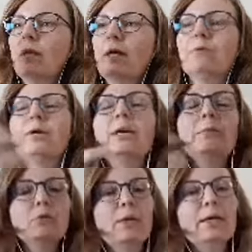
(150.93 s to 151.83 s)
like if you
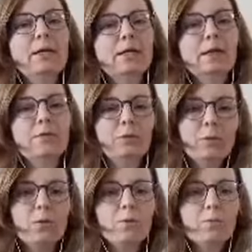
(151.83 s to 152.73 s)
keep track like that of your
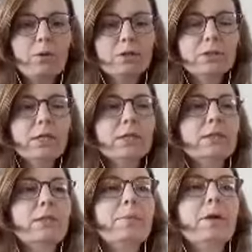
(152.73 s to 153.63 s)
own
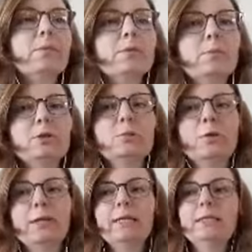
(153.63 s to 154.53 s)
process, it becomes much
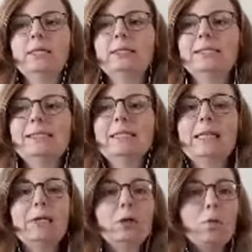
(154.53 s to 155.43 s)
more easy to see
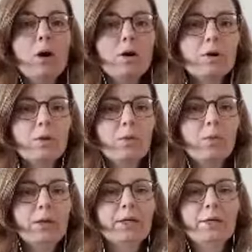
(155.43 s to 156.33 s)
that you are
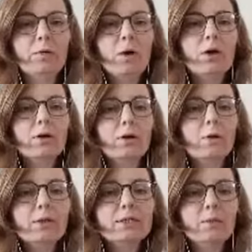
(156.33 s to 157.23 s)
growing and you are
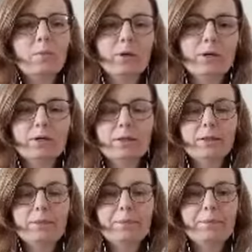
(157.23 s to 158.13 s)
going somewhere.
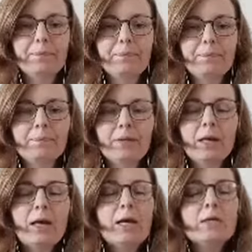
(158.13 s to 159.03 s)
Um,
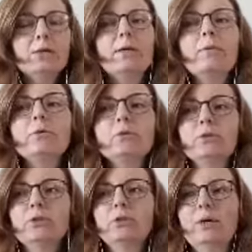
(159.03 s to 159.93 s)
so yeah, most of
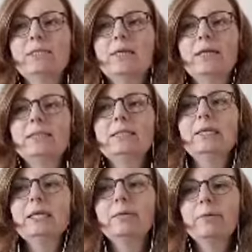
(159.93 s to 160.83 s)
the stress I
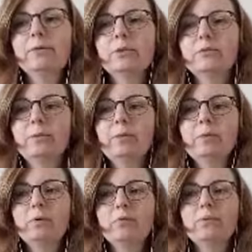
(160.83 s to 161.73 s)
see and most of the
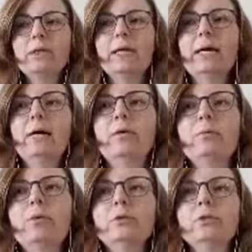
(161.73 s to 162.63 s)
people freaking out
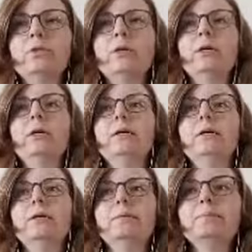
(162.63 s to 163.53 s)
and most of the
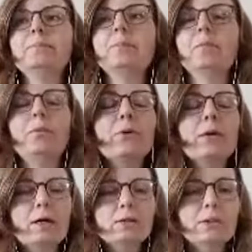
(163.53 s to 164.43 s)
um,
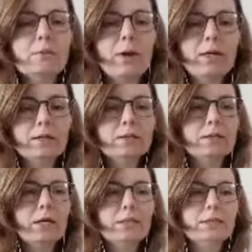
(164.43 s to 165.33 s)
burnout in
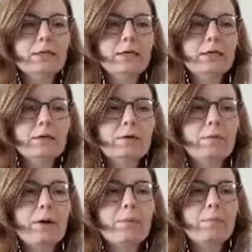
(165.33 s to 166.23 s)
writers I see
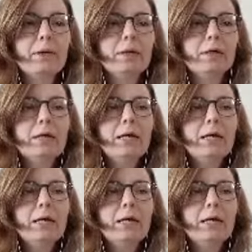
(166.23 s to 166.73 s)
around me